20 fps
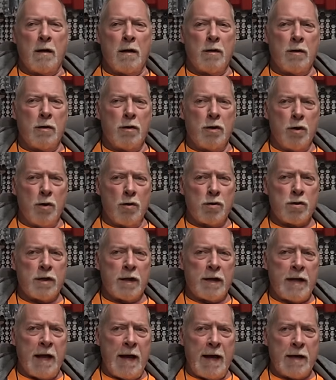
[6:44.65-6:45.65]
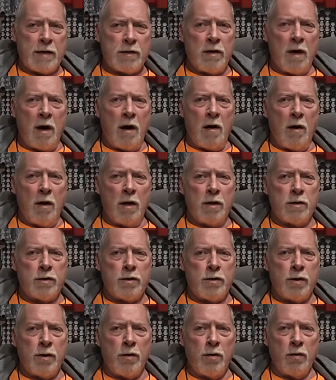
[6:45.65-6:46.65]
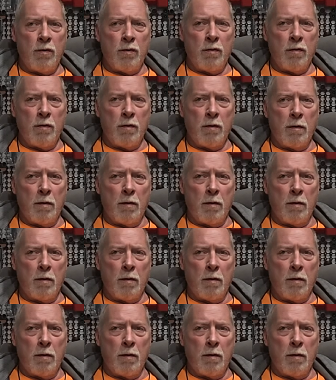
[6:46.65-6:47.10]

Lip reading: use the CAD drawings to